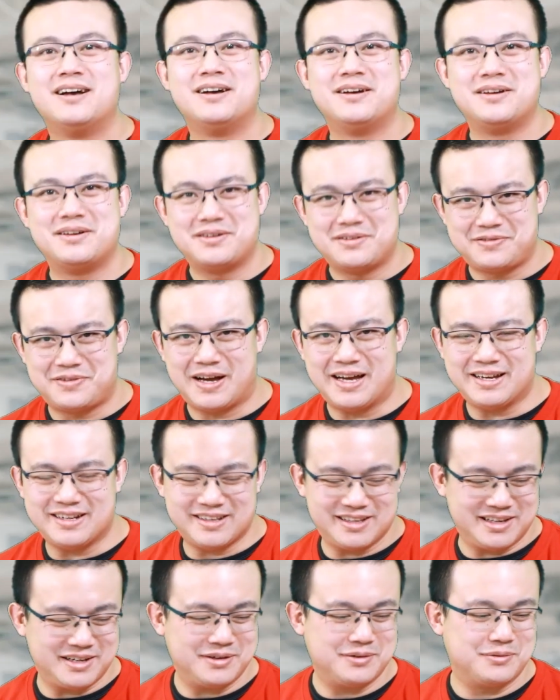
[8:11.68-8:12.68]

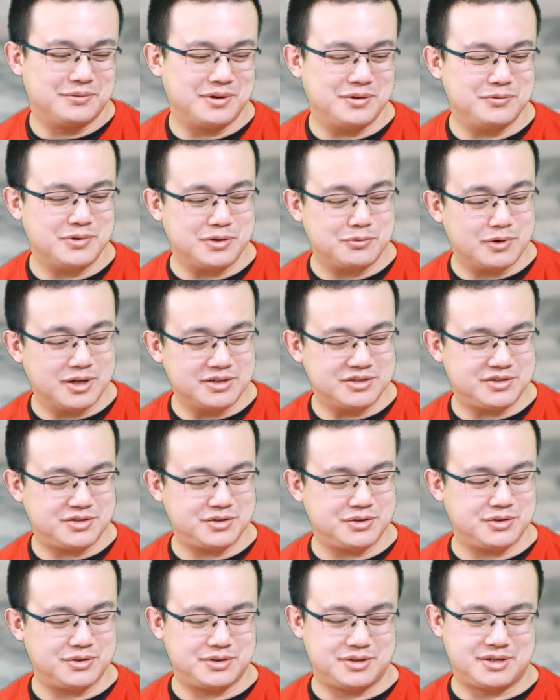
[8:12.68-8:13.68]
Finally, when we want
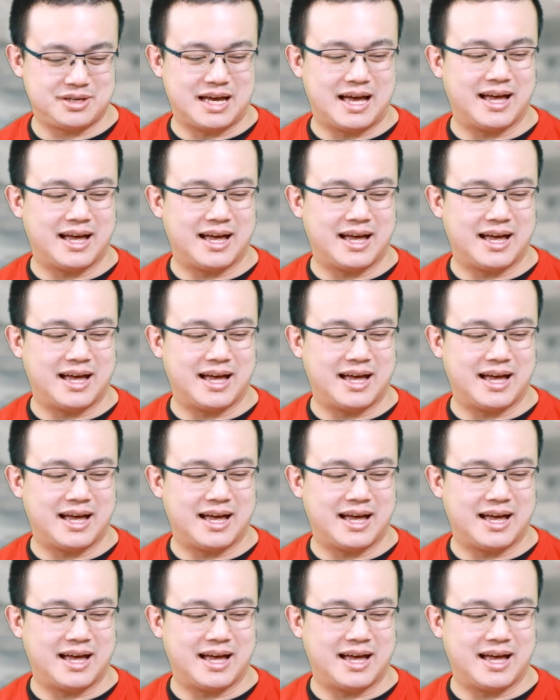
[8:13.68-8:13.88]
to